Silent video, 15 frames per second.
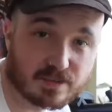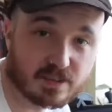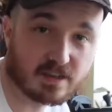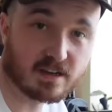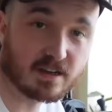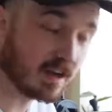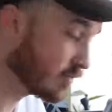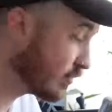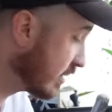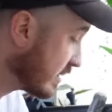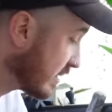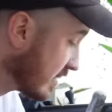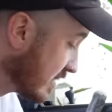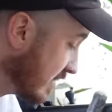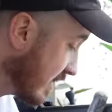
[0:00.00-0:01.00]
was that I wanted
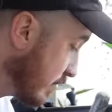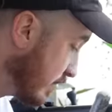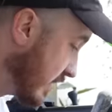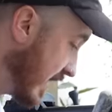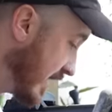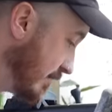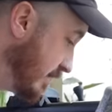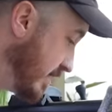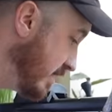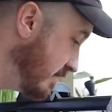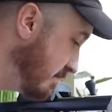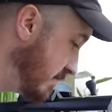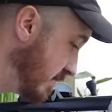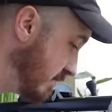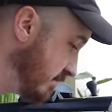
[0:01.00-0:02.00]
to stick with
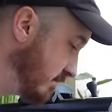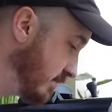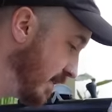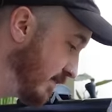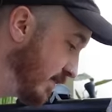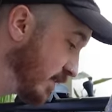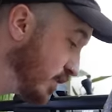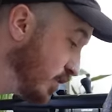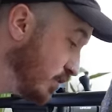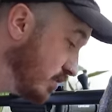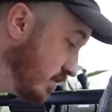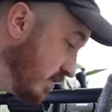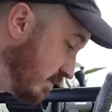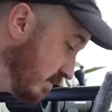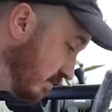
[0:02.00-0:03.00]
aluminium, if I
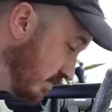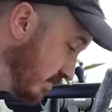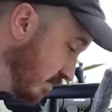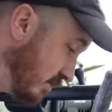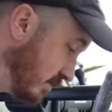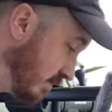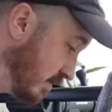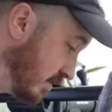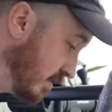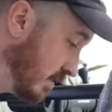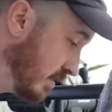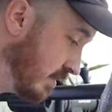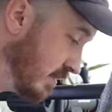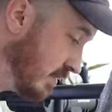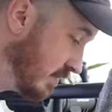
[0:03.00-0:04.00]
could.
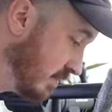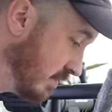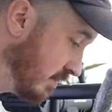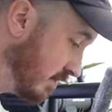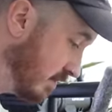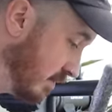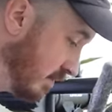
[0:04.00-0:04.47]
My second